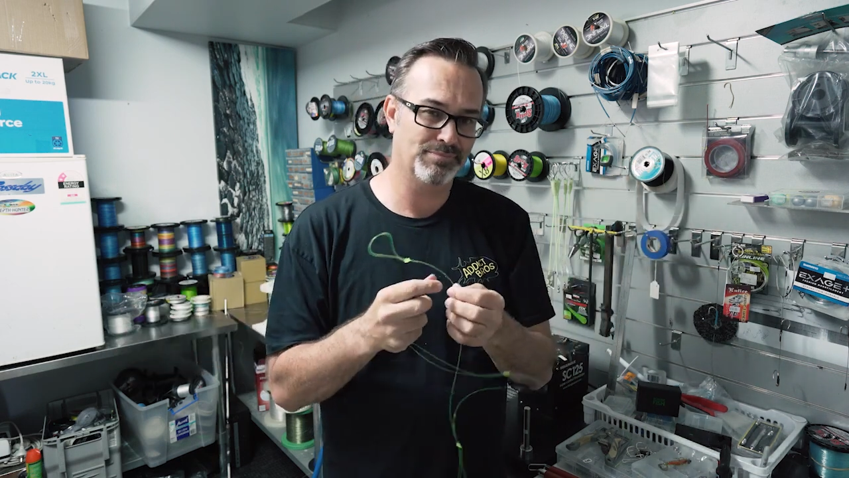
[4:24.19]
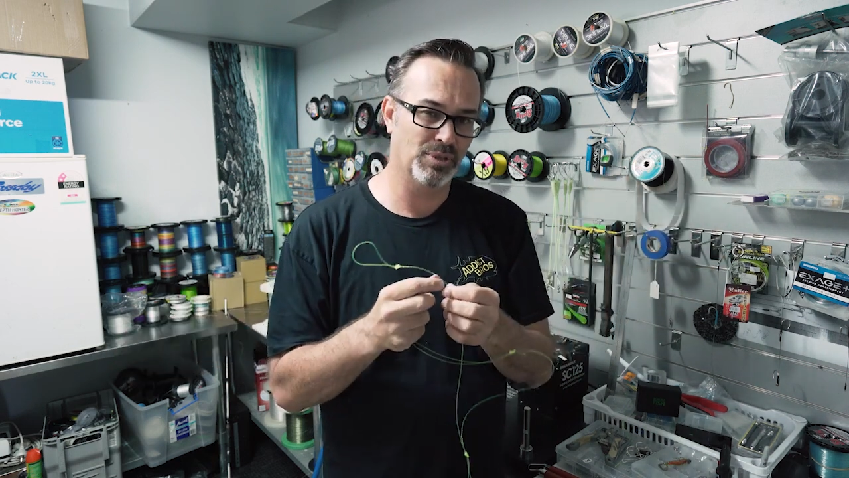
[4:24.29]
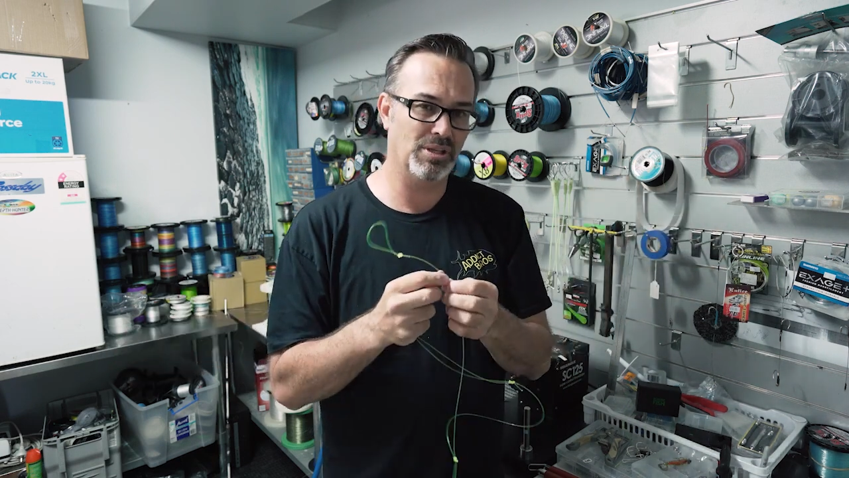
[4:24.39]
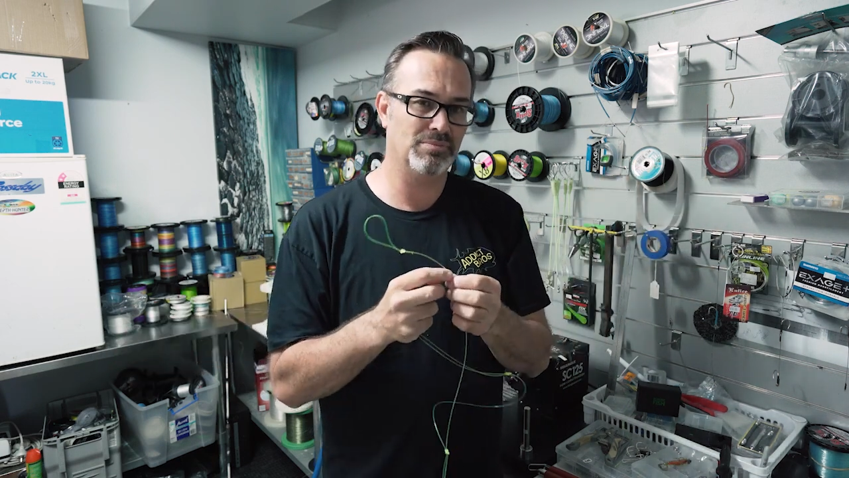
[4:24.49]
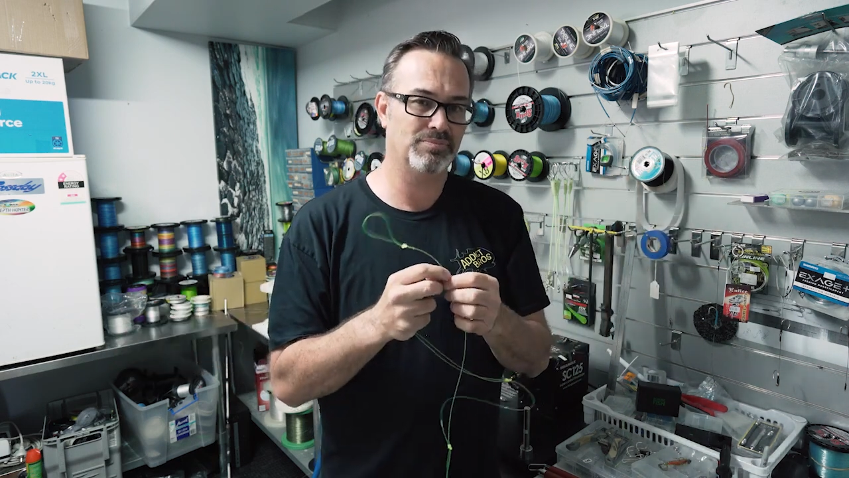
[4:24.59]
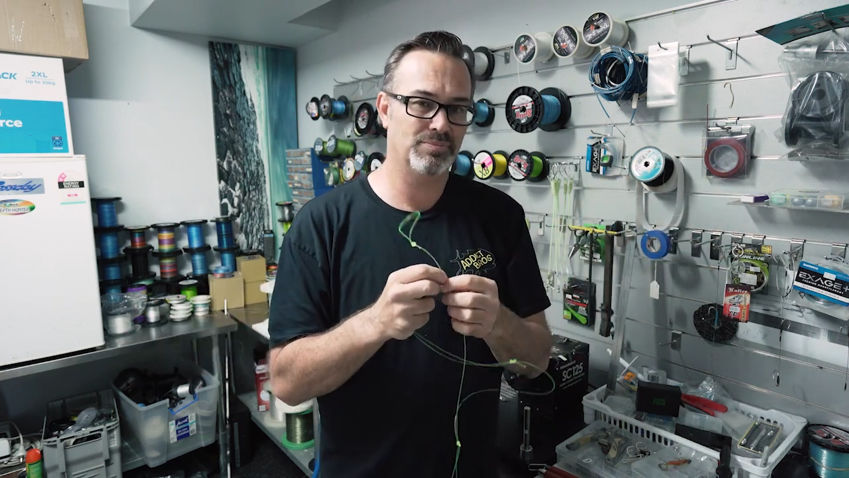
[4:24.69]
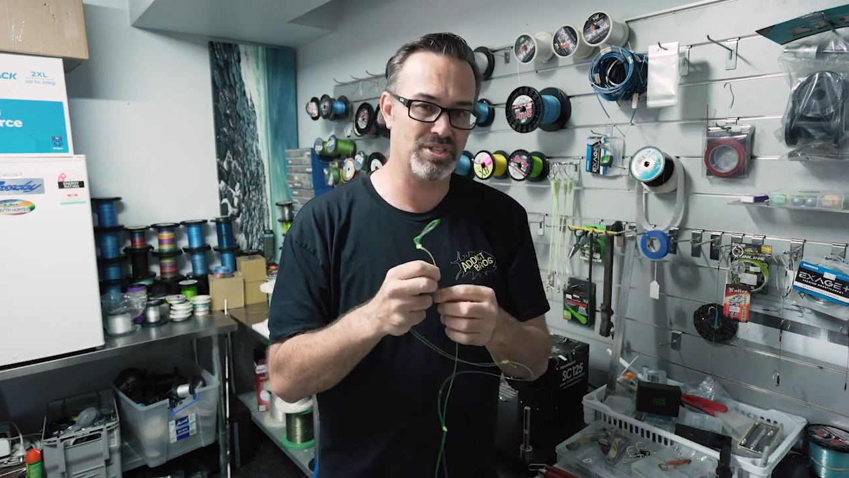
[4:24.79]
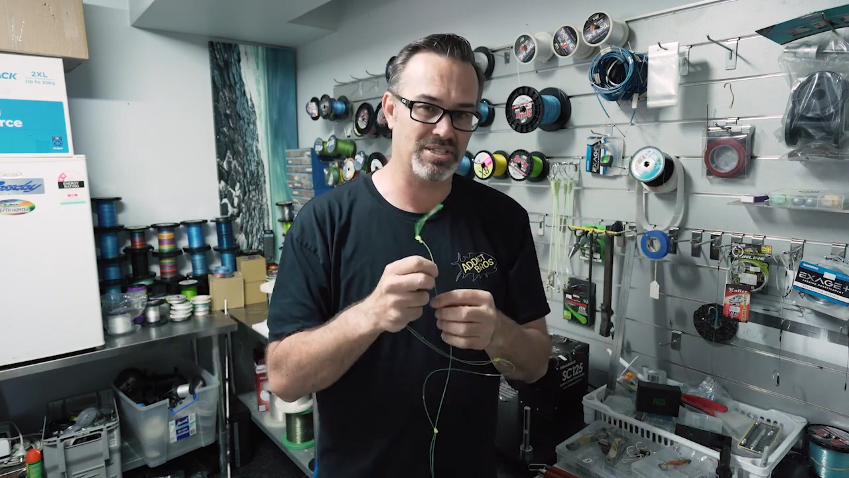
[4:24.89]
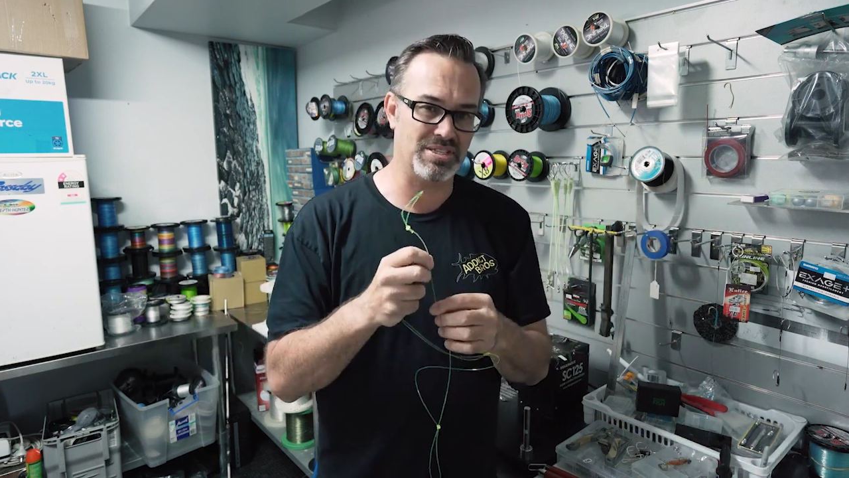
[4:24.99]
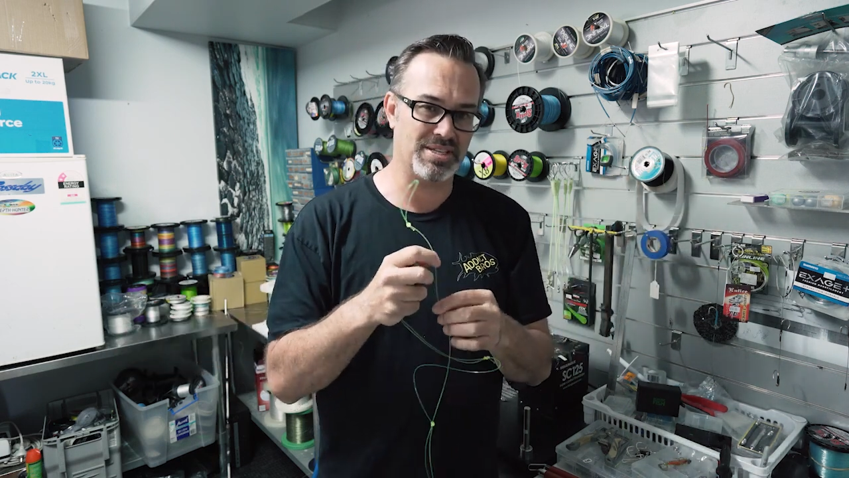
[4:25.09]
well,
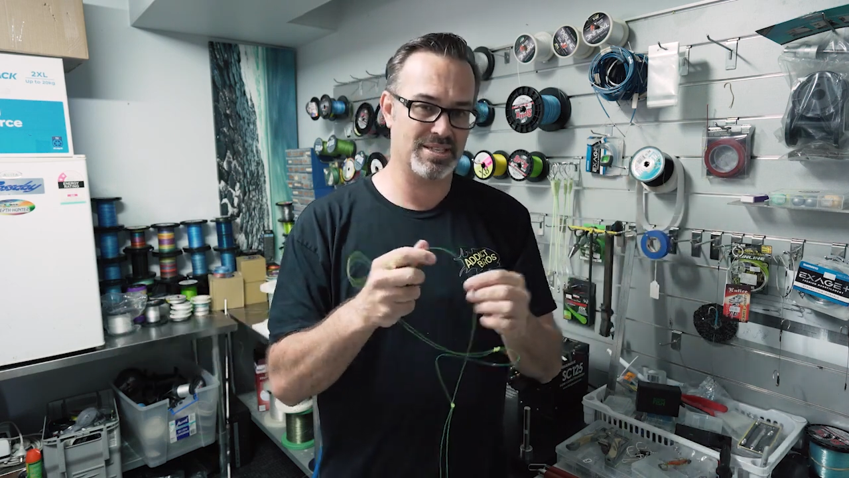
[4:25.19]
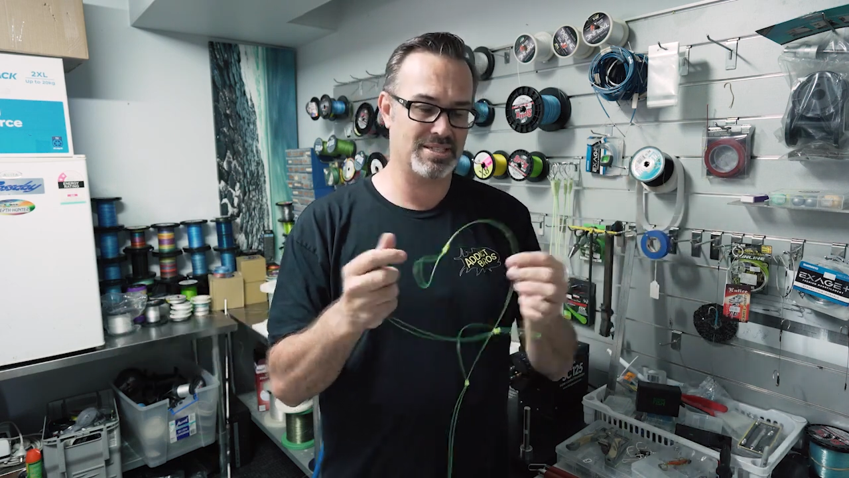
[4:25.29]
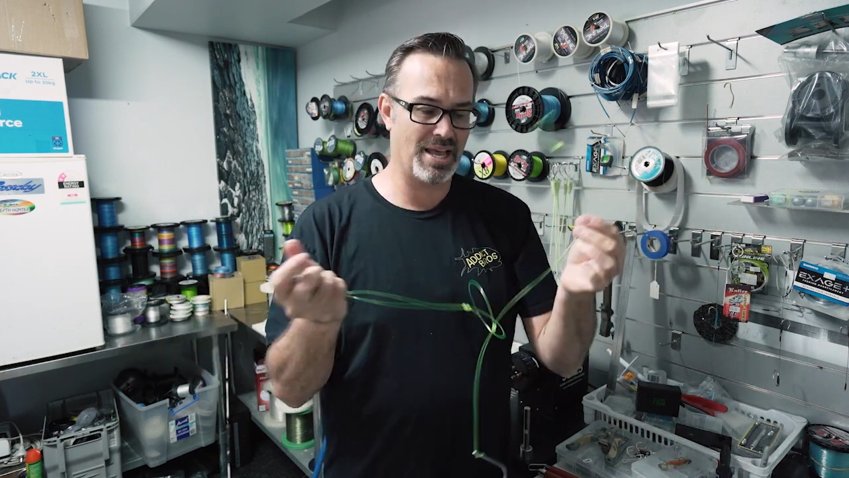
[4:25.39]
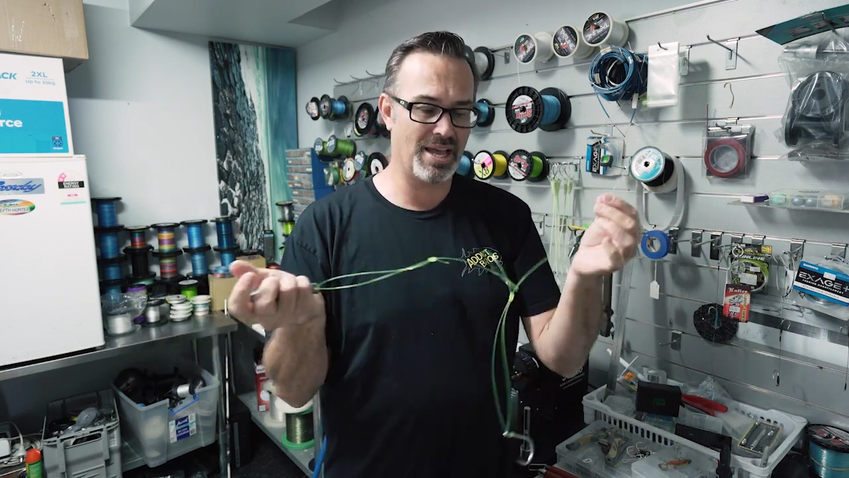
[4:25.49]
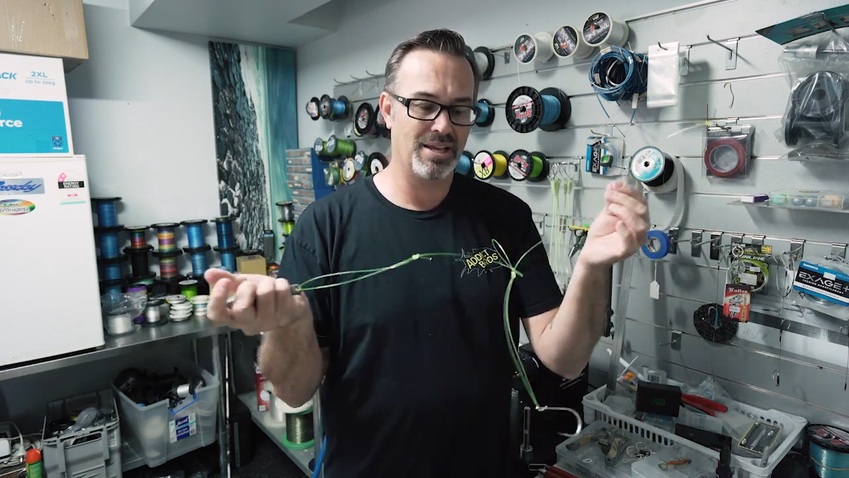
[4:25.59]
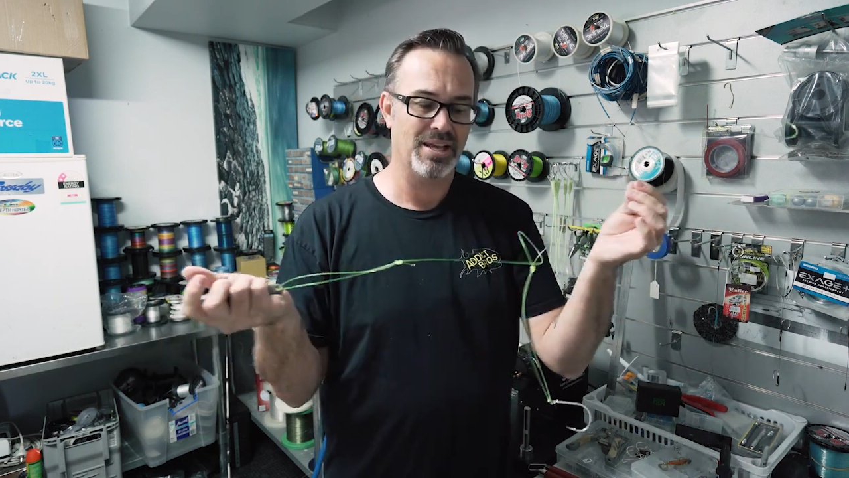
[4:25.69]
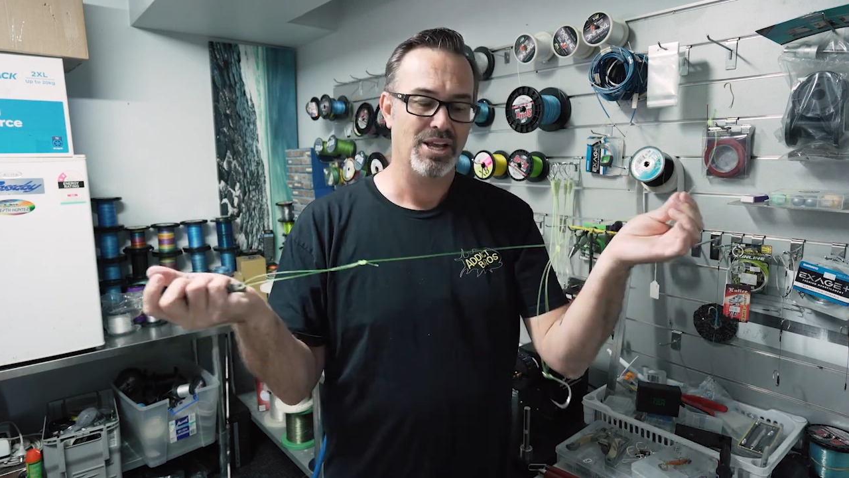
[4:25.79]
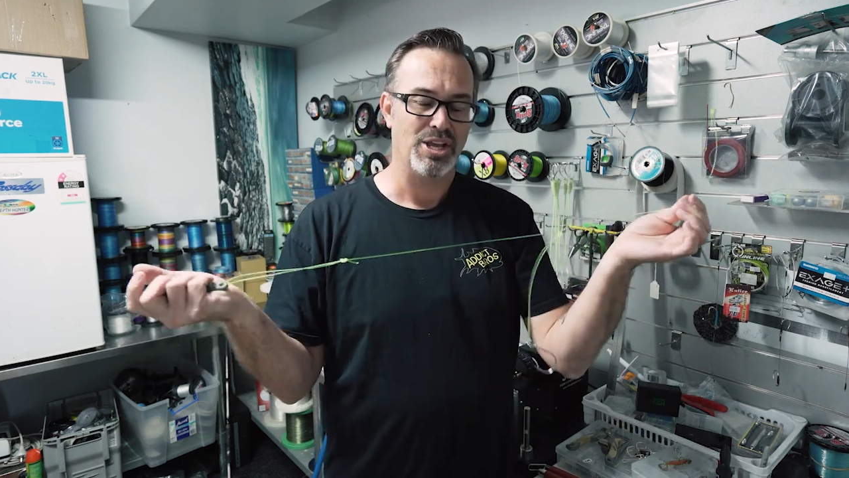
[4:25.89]
60 seconds later,